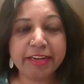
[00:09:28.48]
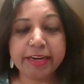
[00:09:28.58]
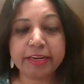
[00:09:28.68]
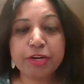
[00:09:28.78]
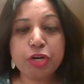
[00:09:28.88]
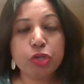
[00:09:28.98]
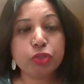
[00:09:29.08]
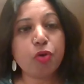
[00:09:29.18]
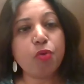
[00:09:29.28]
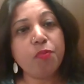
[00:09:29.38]
Great.
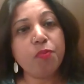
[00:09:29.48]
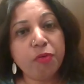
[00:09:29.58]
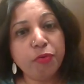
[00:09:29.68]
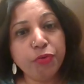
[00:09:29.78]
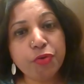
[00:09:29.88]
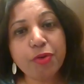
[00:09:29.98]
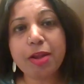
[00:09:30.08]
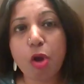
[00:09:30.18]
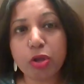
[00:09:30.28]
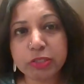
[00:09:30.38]
So you
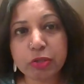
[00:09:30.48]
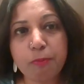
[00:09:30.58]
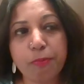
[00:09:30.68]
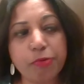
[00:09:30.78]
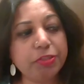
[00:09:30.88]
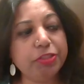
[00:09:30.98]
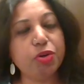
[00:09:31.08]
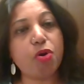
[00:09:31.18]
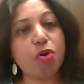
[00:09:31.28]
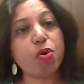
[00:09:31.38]
can also put
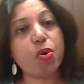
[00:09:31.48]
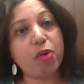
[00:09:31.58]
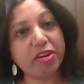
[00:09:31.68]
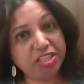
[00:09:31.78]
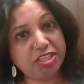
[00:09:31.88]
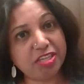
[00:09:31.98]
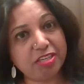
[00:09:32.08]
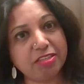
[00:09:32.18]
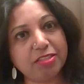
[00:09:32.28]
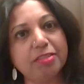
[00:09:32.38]
your
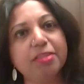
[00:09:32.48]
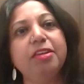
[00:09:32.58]
questions